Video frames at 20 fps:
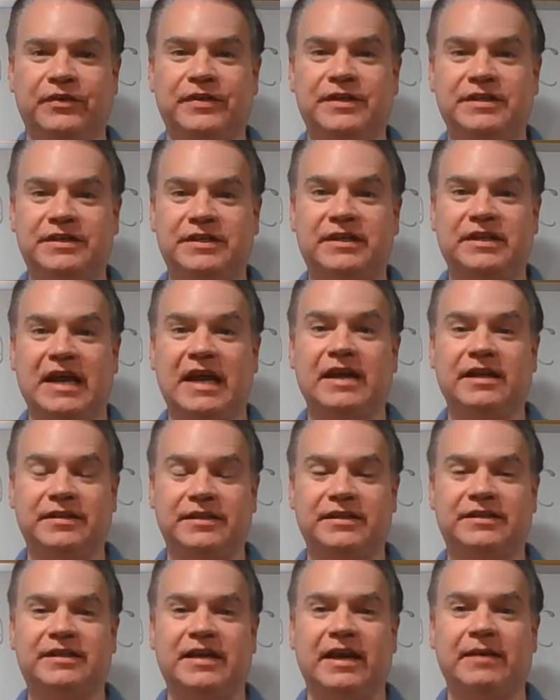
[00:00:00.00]
in the
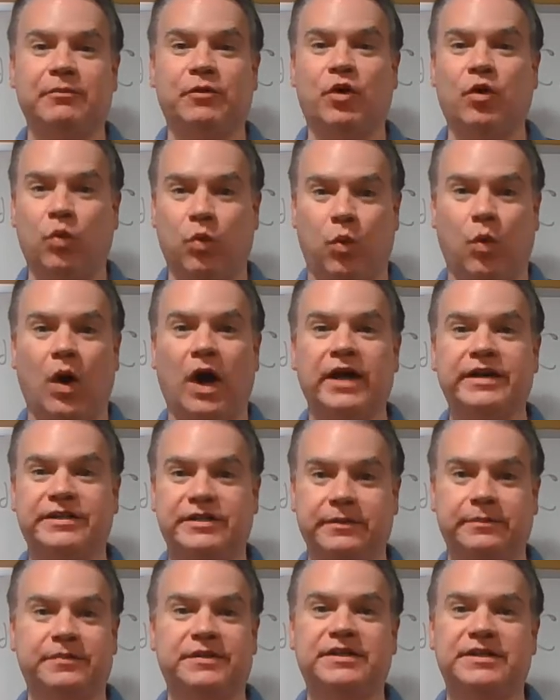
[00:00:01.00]
same
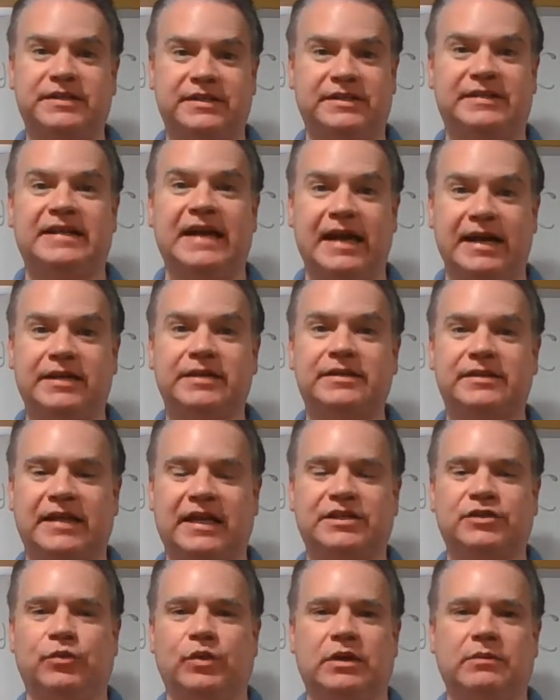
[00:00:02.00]
quantum state.
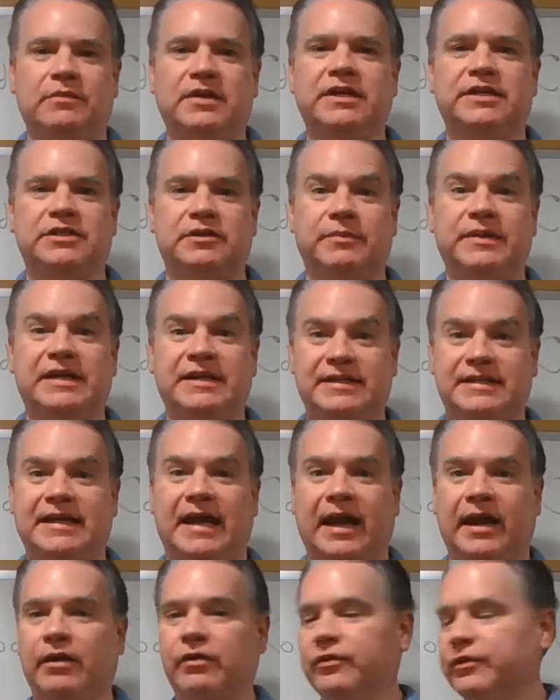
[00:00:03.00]
That's what it means to be
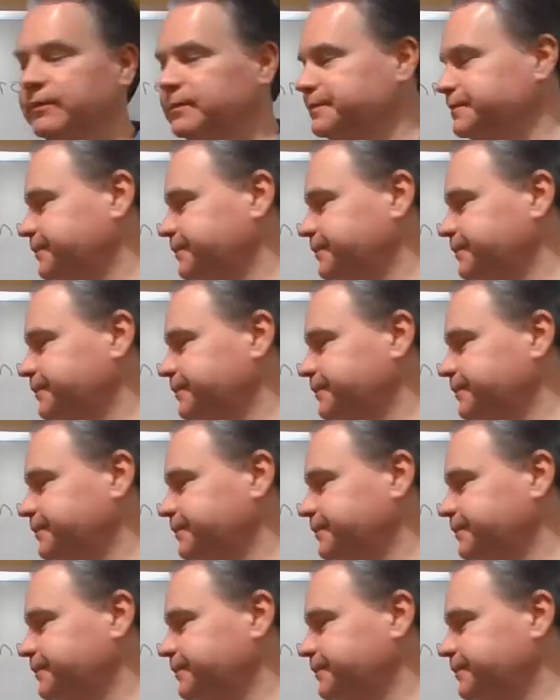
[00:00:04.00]
entangled.